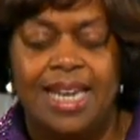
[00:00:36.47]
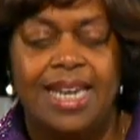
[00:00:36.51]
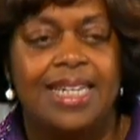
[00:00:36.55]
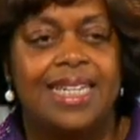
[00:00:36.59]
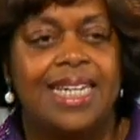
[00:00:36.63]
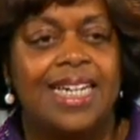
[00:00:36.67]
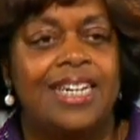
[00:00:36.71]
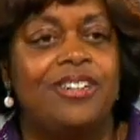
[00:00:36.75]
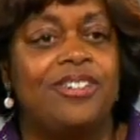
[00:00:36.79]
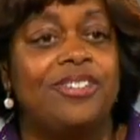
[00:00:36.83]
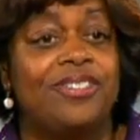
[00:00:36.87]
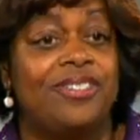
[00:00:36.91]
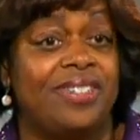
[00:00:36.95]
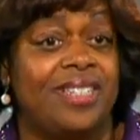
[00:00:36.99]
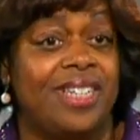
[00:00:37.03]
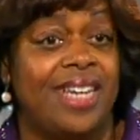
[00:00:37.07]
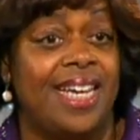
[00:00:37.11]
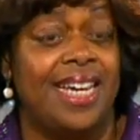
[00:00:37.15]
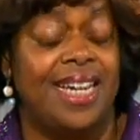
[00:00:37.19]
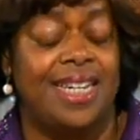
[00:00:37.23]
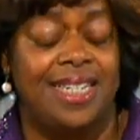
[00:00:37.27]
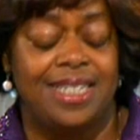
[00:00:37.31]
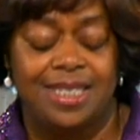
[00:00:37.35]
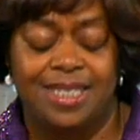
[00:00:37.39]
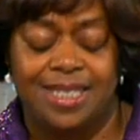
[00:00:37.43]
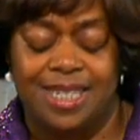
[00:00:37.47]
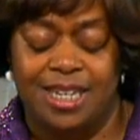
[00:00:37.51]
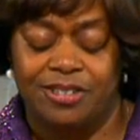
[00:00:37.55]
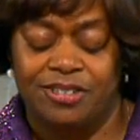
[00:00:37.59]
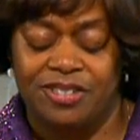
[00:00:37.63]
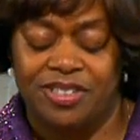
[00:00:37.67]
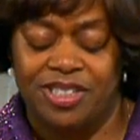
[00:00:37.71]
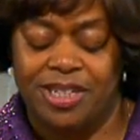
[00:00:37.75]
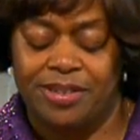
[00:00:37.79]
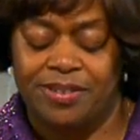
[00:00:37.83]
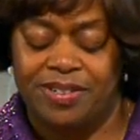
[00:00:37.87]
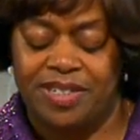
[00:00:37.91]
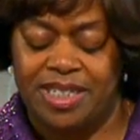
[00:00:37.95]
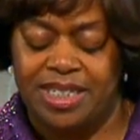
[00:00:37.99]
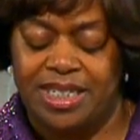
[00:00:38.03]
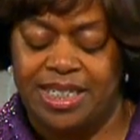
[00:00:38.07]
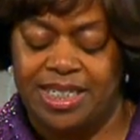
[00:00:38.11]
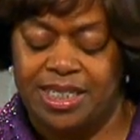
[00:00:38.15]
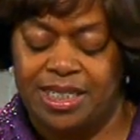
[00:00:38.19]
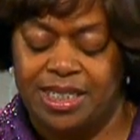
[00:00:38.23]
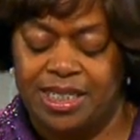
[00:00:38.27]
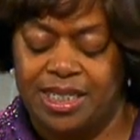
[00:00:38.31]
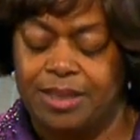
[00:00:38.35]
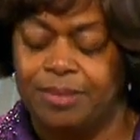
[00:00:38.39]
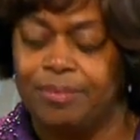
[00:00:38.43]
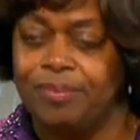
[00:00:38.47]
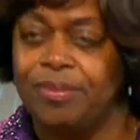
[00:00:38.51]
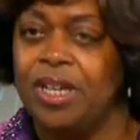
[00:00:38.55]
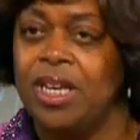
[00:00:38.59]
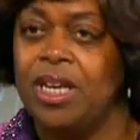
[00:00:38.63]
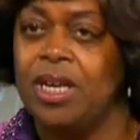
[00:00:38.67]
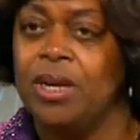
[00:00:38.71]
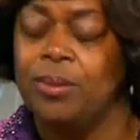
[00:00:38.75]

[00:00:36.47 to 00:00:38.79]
Later today, Secretary Clinton